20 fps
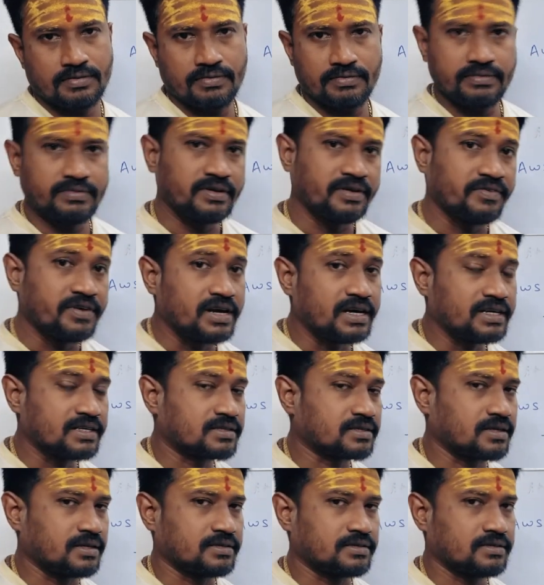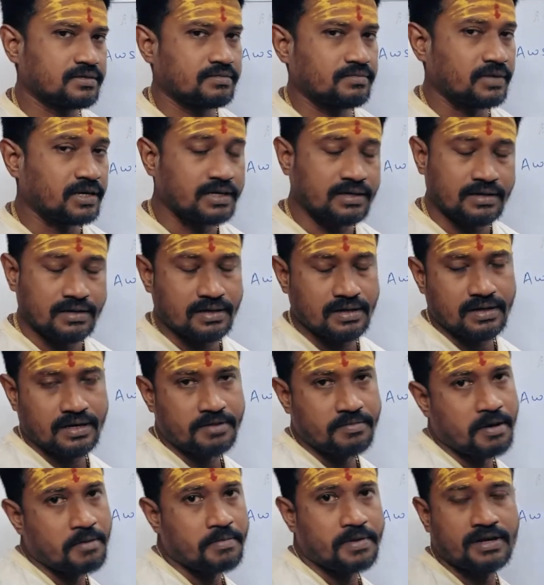We will discuss, but
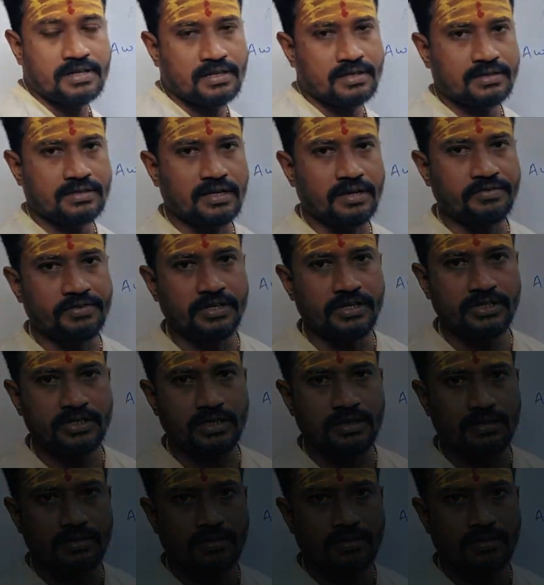remember this definition.